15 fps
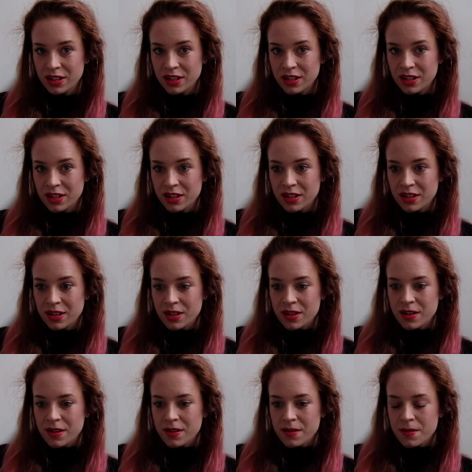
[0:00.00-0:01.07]

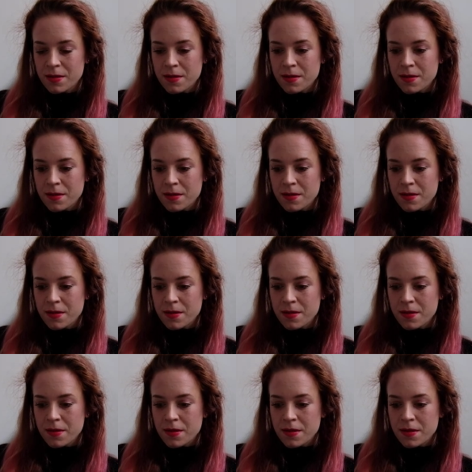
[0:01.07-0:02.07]
(no one is talking)